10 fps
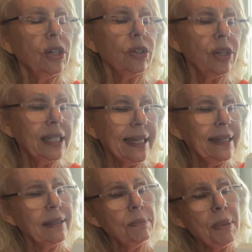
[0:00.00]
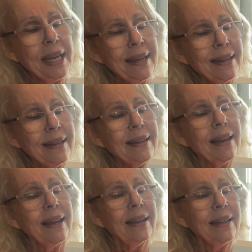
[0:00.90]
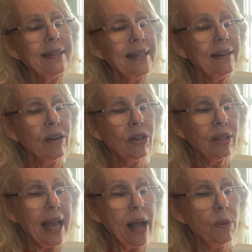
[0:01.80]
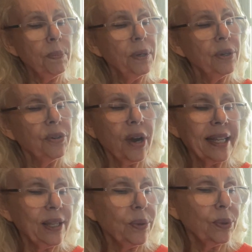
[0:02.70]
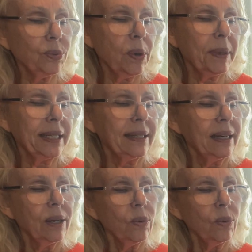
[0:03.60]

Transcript: "Goodness me! Is it Uncle Alp?" cried the old woman.